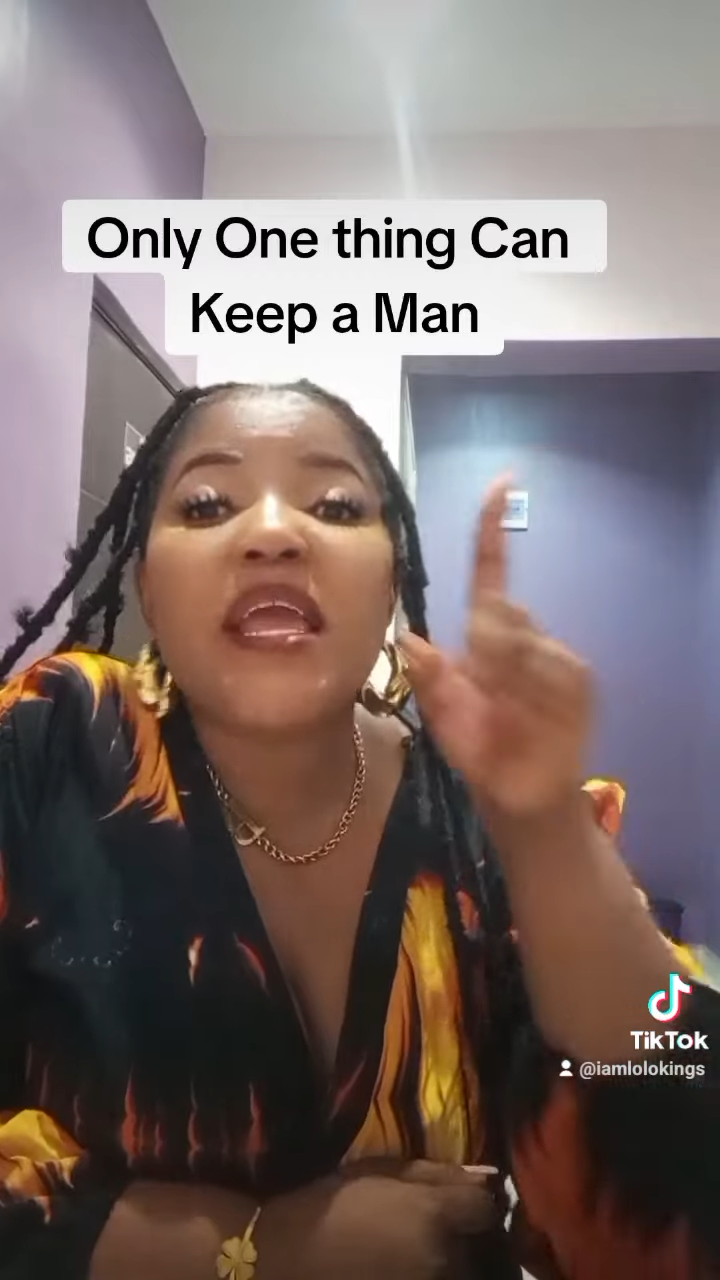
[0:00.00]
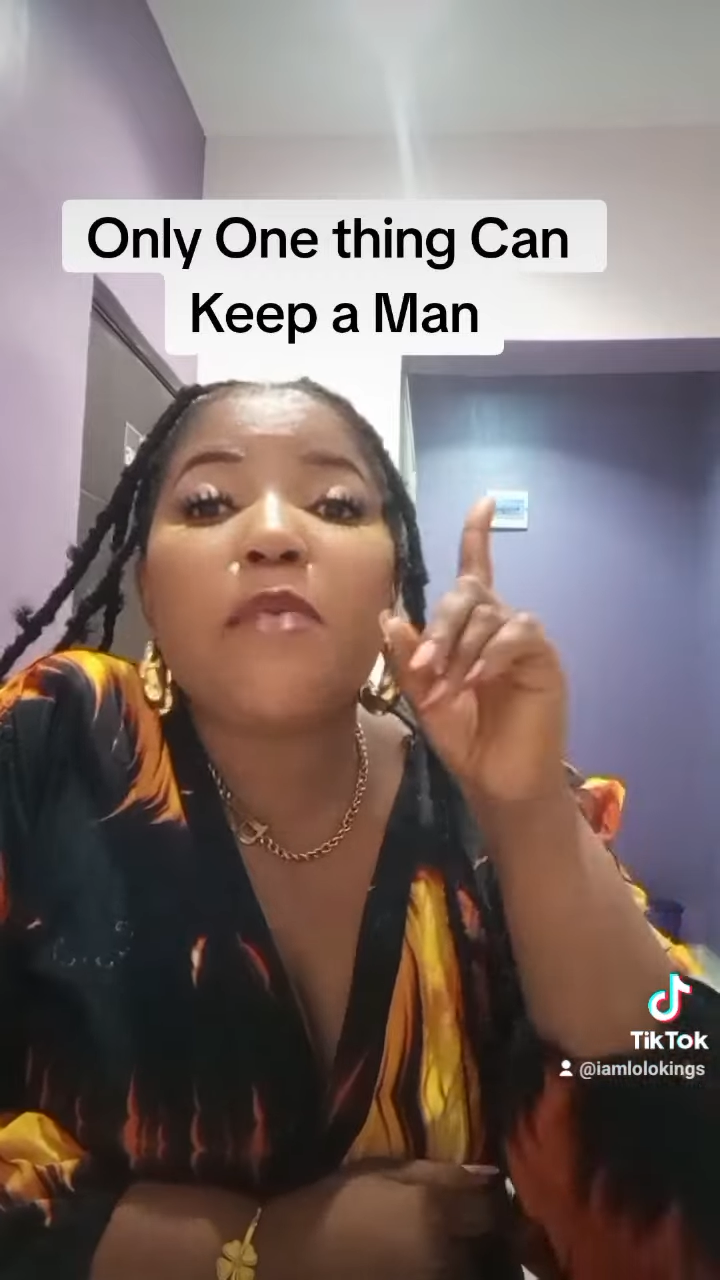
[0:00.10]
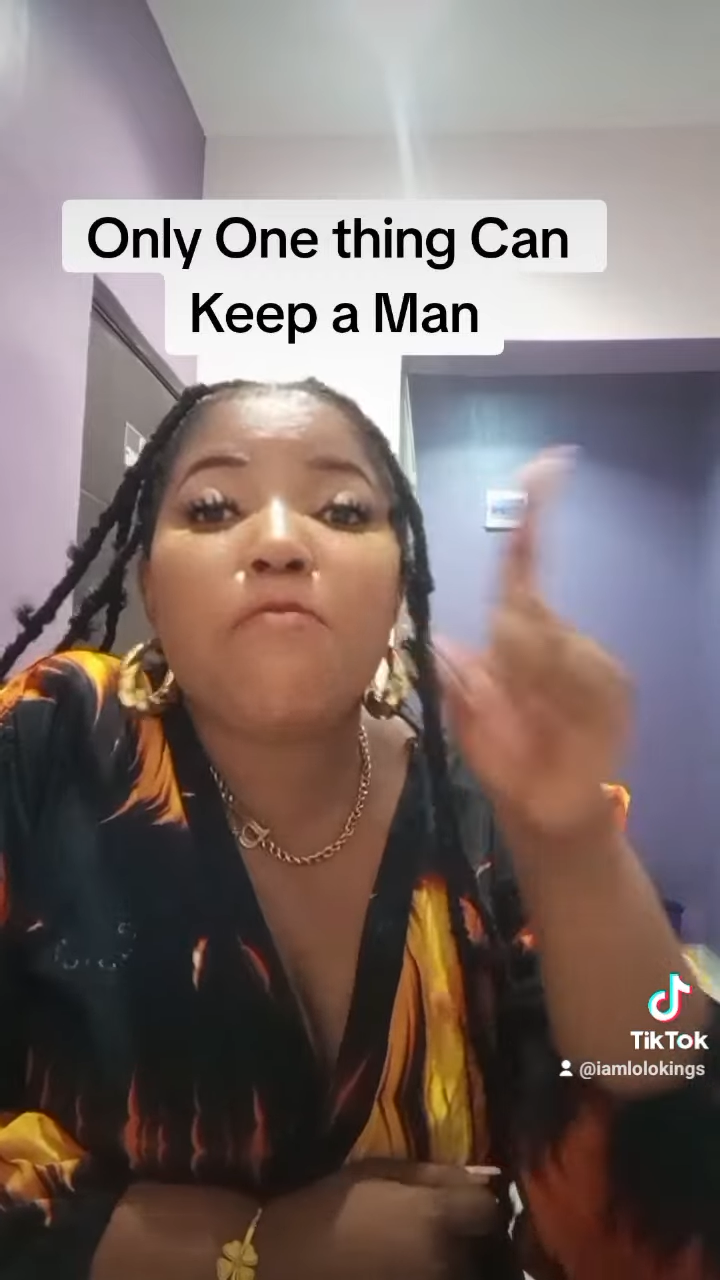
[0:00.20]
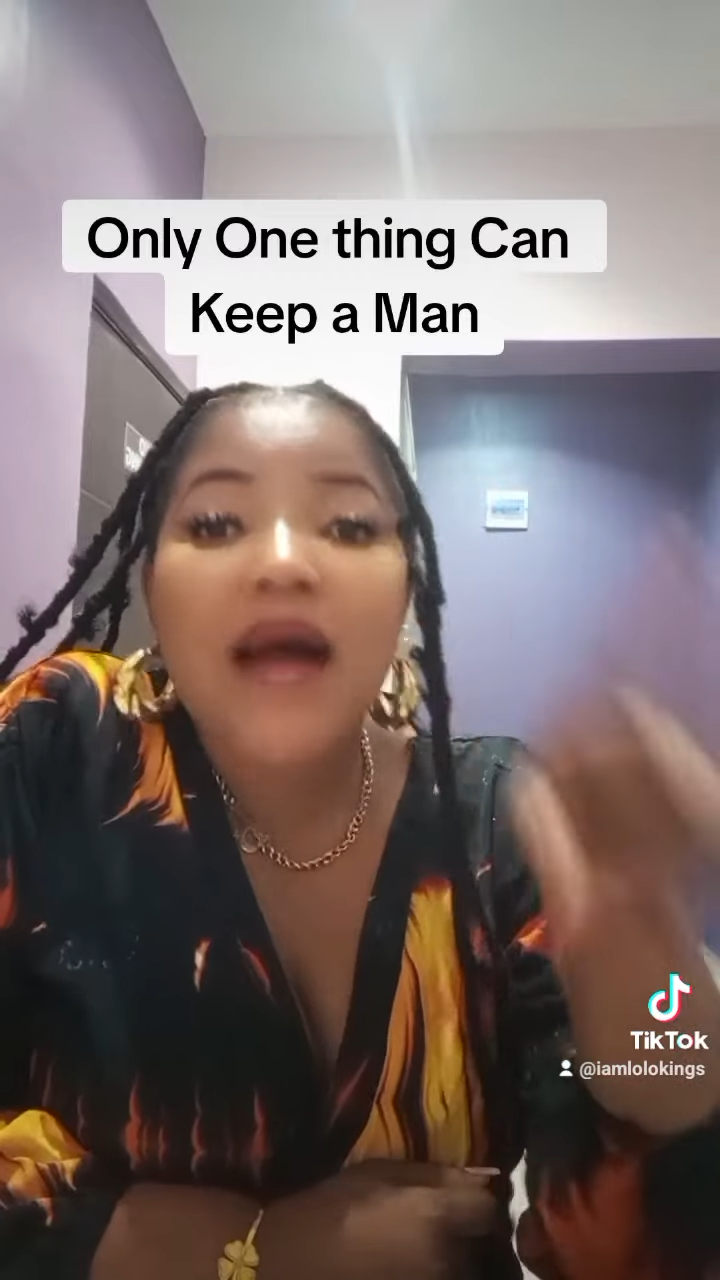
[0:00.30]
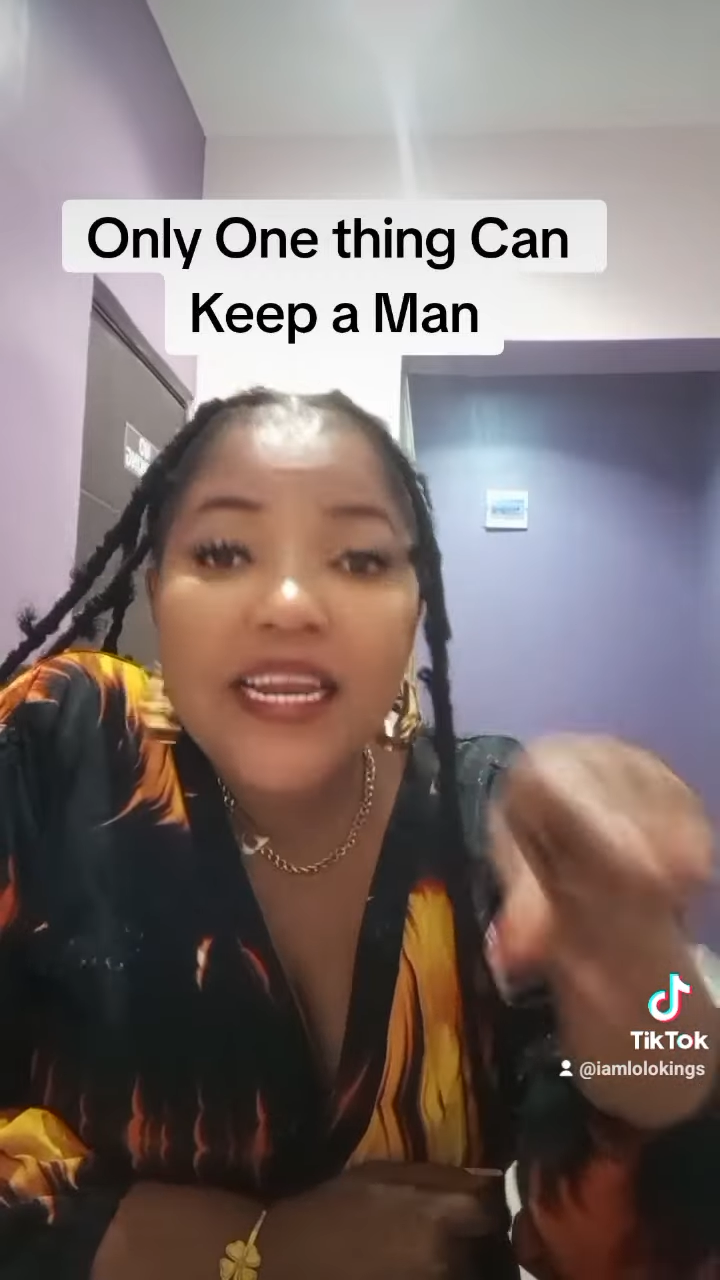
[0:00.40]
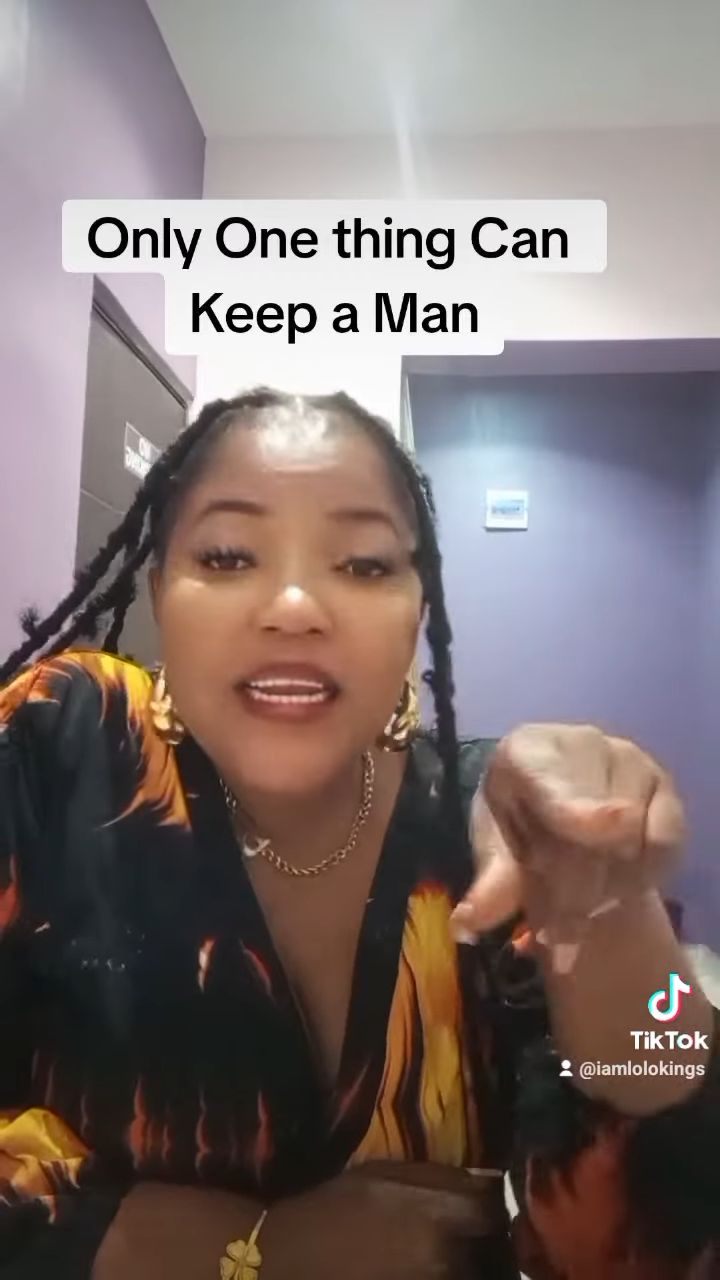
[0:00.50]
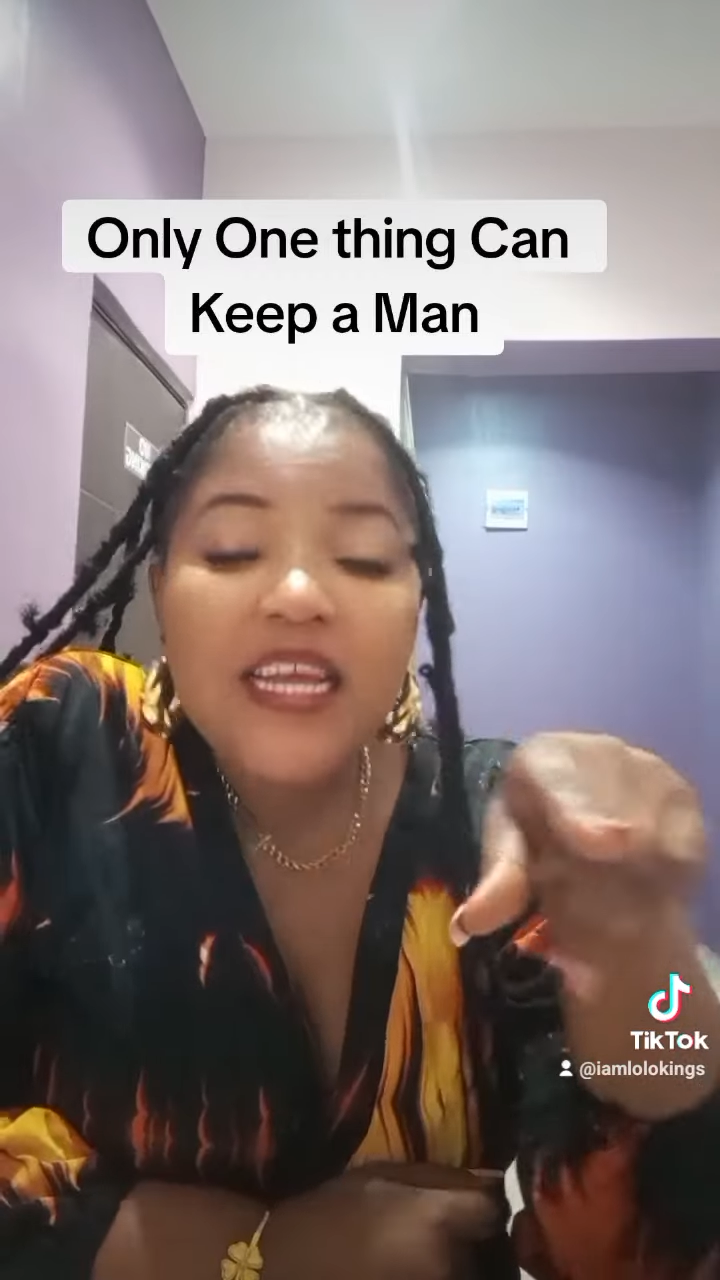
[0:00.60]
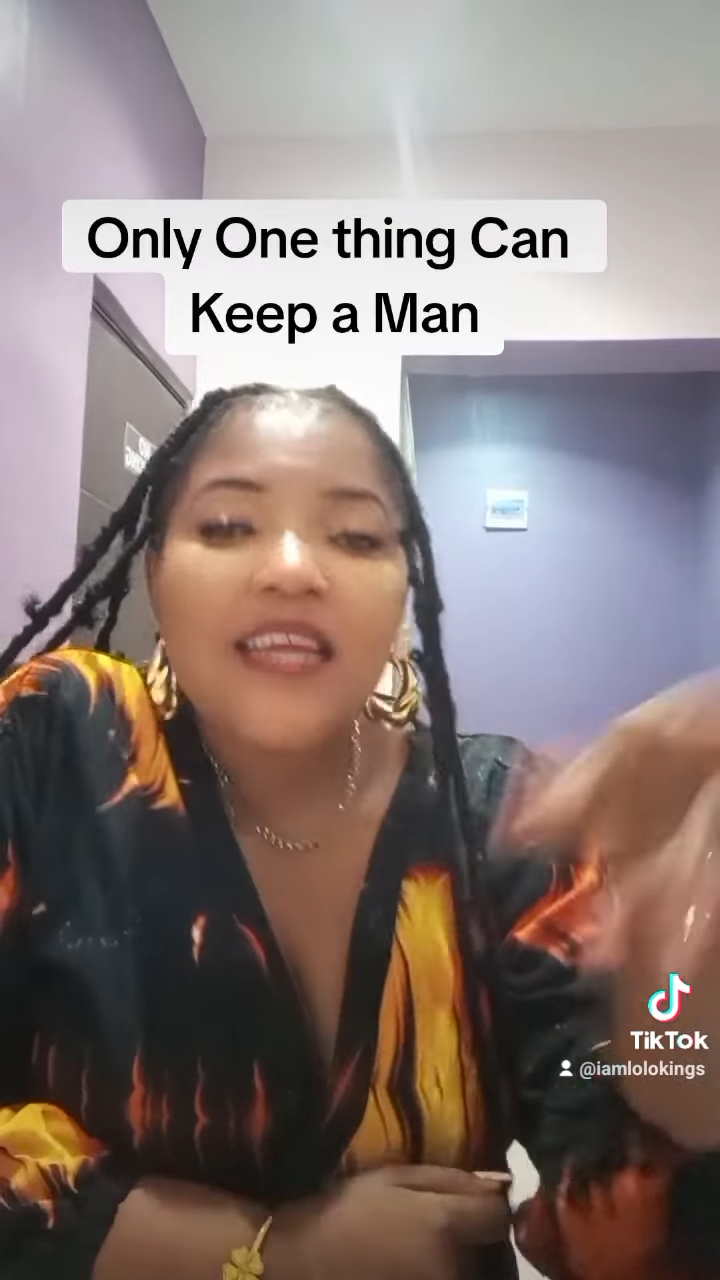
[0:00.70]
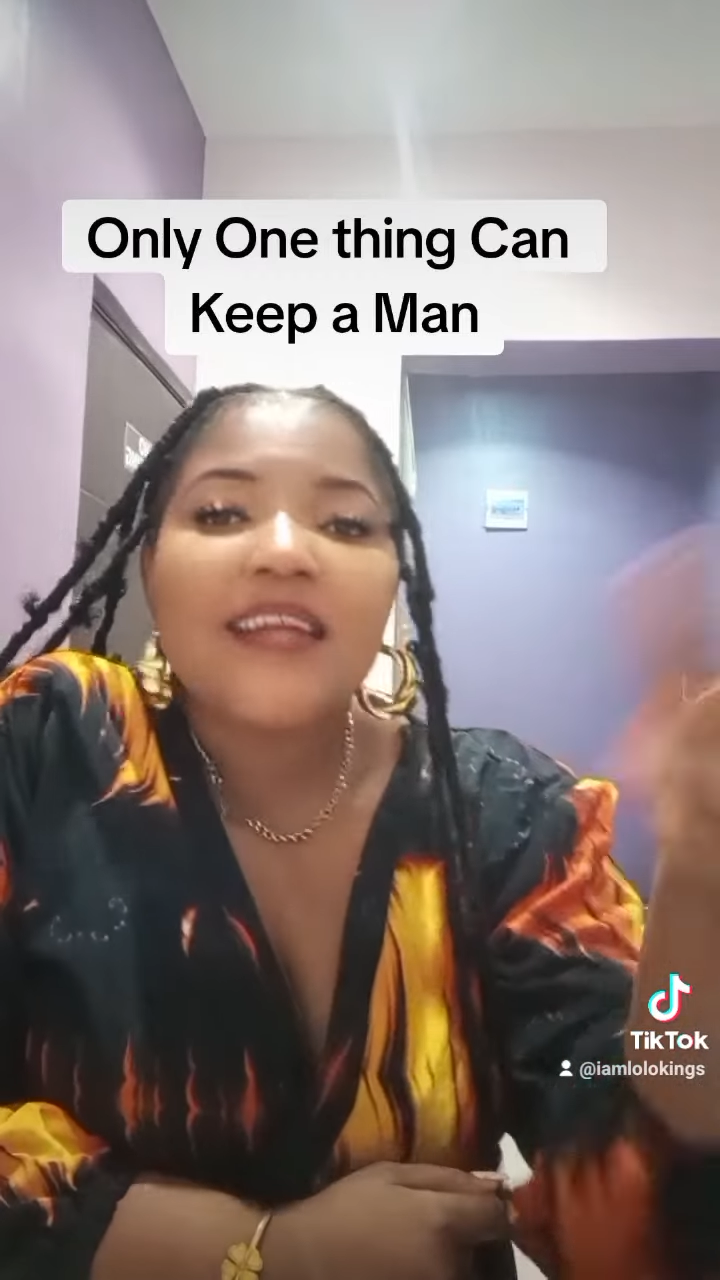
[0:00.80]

a man